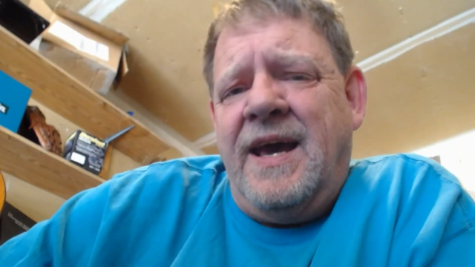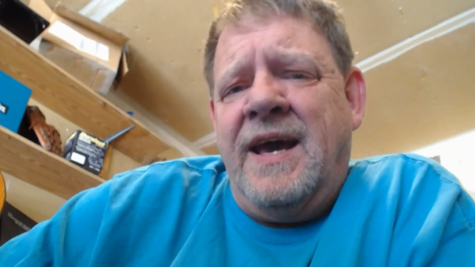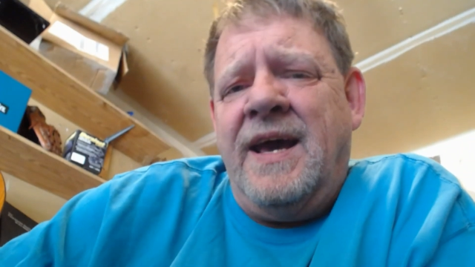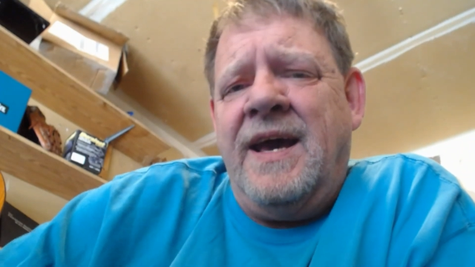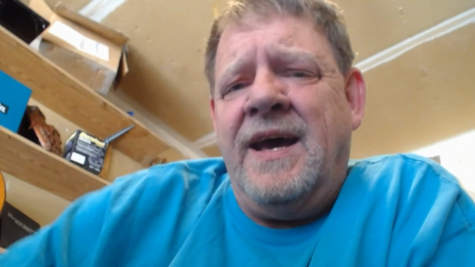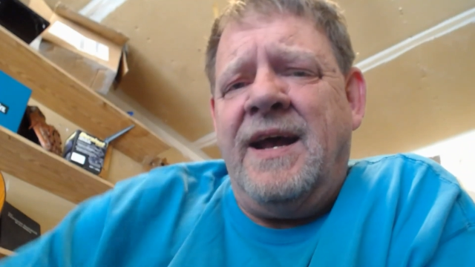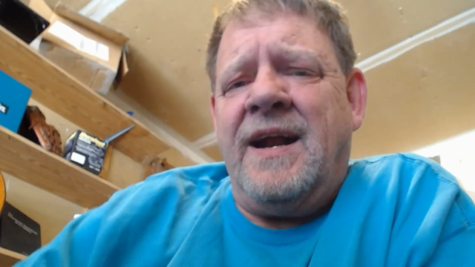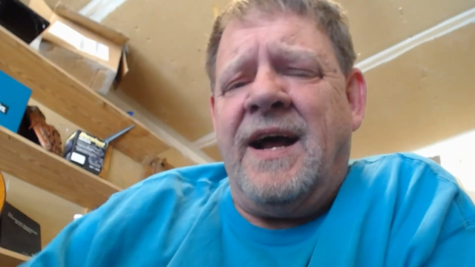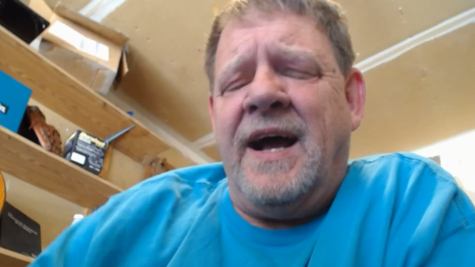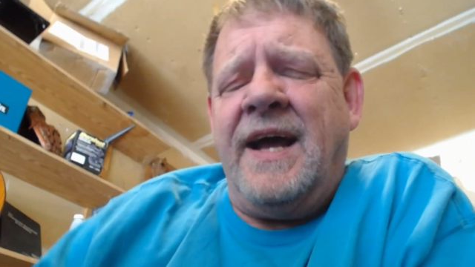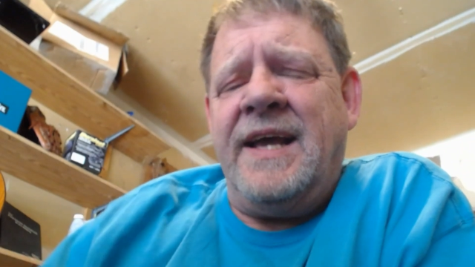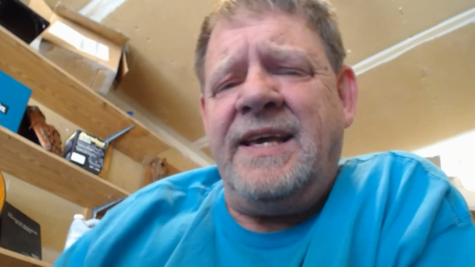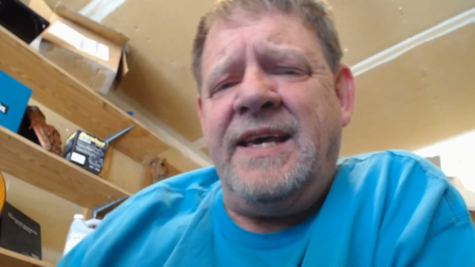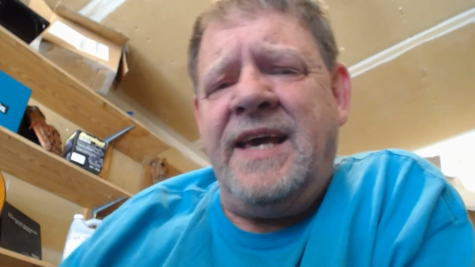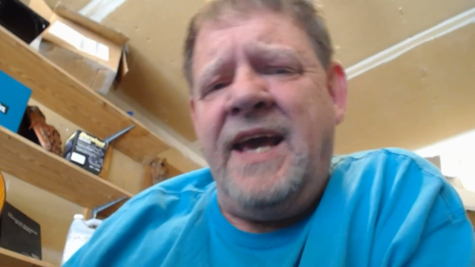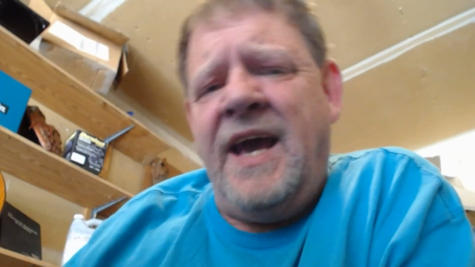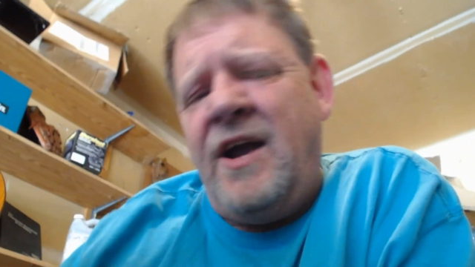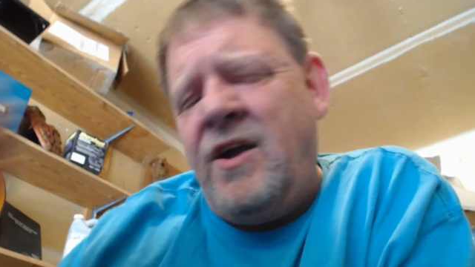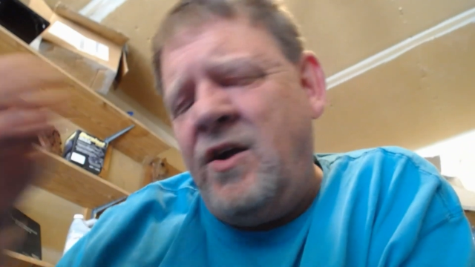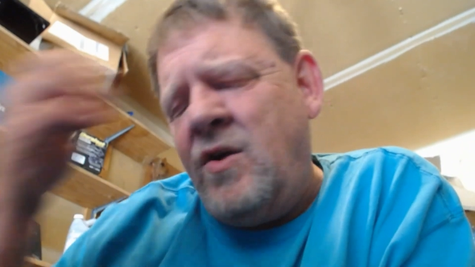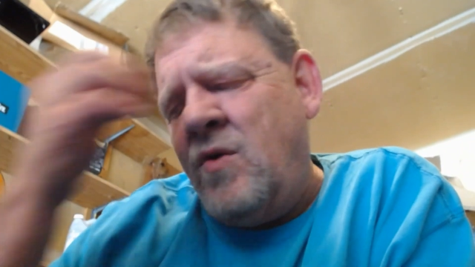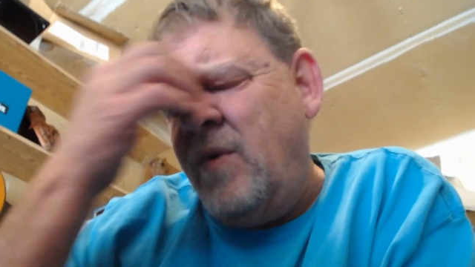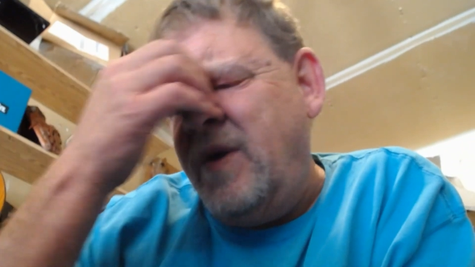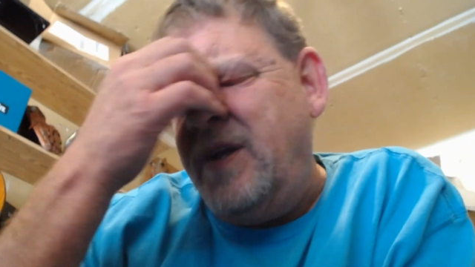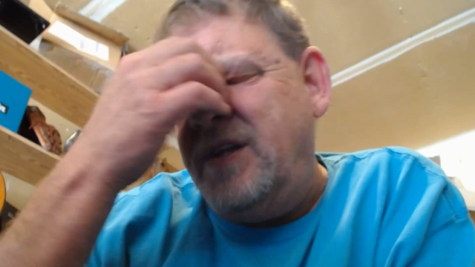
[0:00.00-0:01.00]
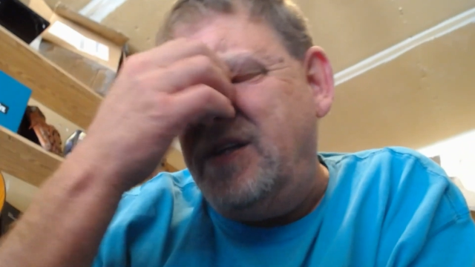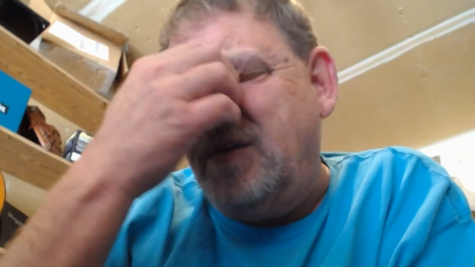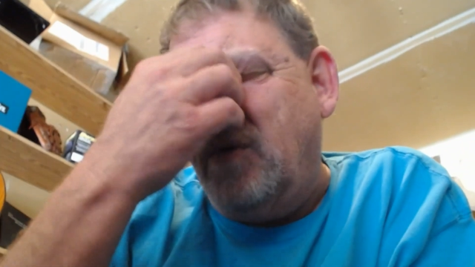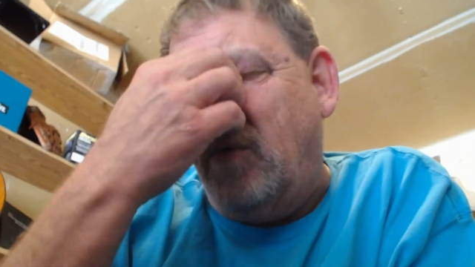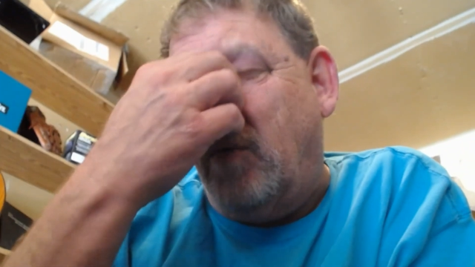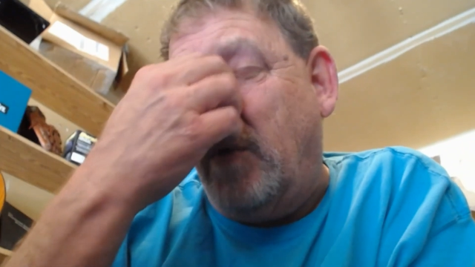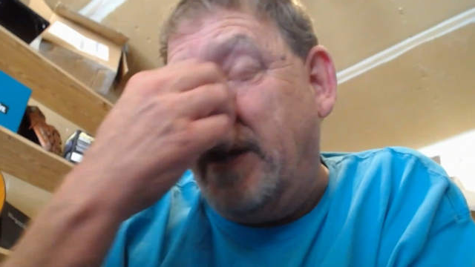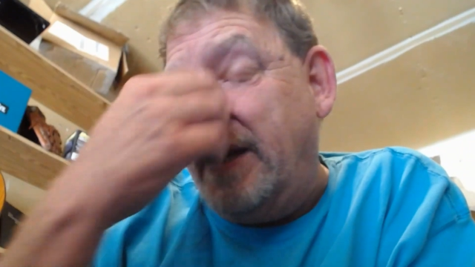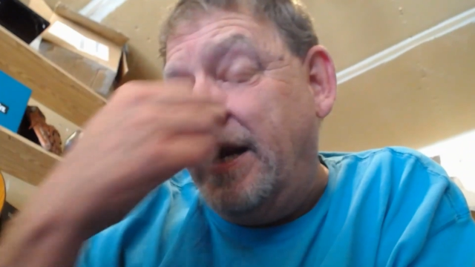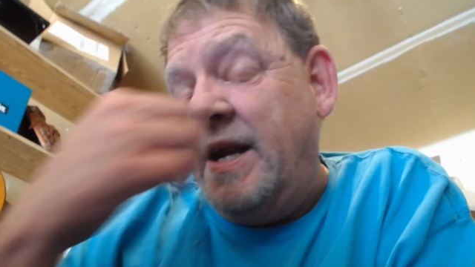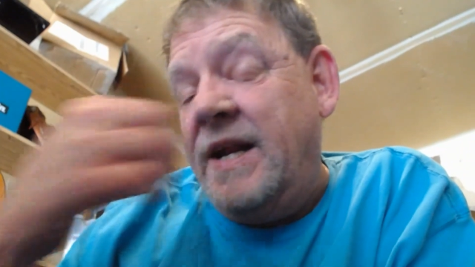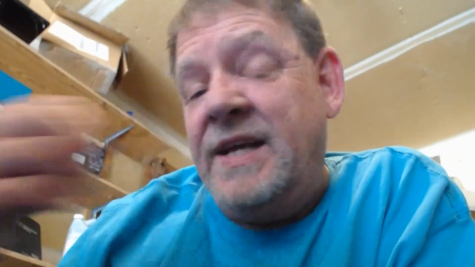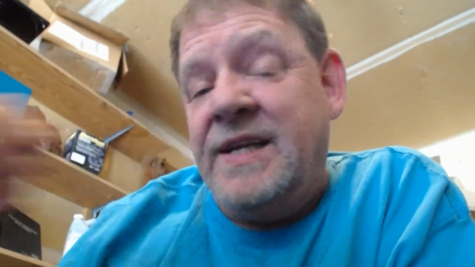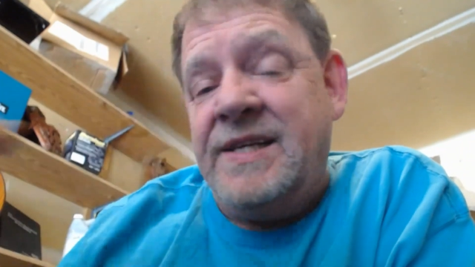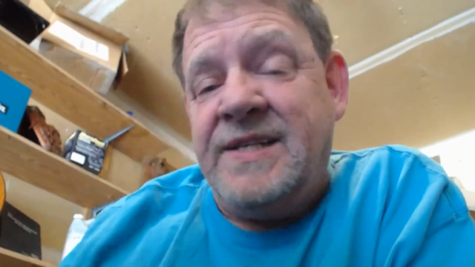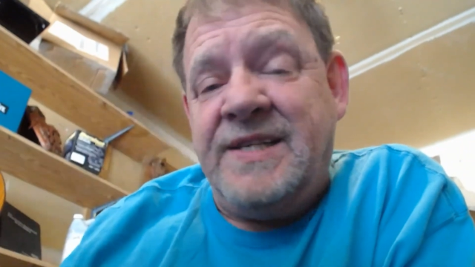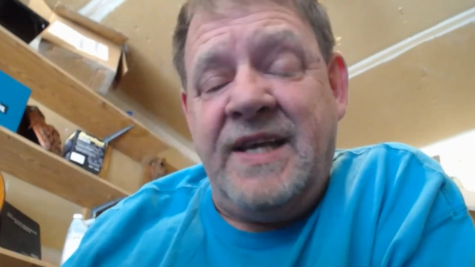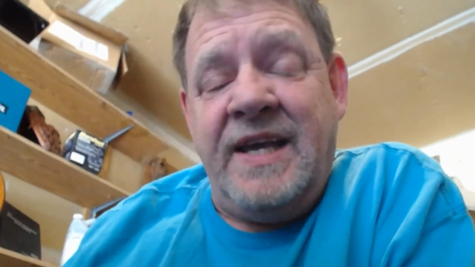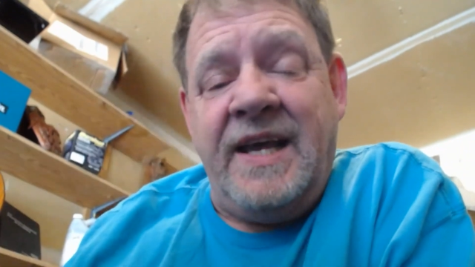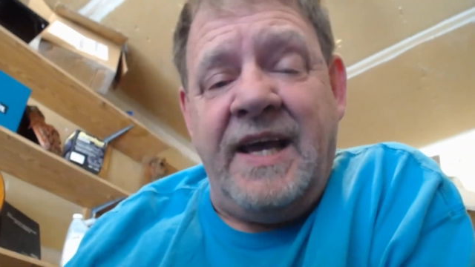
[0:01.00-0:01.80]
And I can't go into what it is